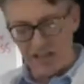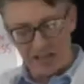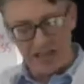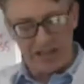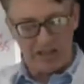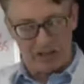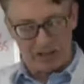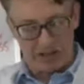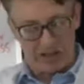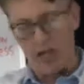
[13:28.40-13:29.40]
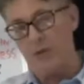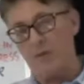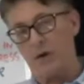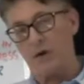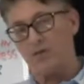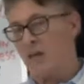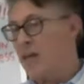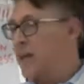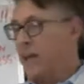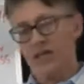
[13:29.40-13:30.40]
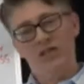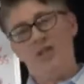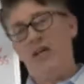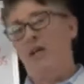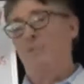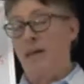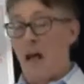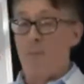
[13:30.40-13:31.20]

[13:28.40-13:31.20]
easy it is on their cell phones. It's going to be